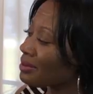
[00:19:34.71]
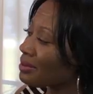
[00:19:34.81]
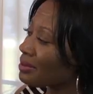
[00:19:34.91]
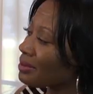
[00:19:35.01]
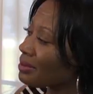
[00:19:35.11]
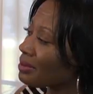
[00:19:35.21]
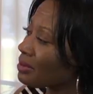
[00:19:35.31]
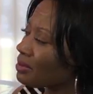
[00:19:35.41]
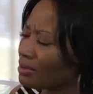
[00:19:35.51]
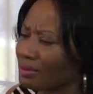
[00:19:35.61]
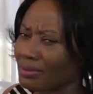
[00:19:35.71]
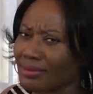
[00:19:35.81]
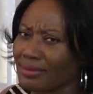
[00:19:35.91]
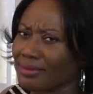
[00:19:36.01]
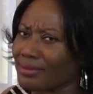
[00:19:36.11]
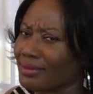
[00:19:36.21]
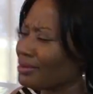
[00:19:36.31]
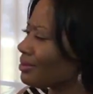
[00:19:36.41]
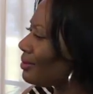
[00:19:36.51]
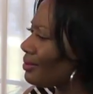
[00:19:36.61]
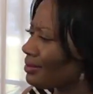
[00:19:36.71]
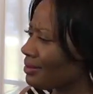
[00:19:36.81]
(not speaking)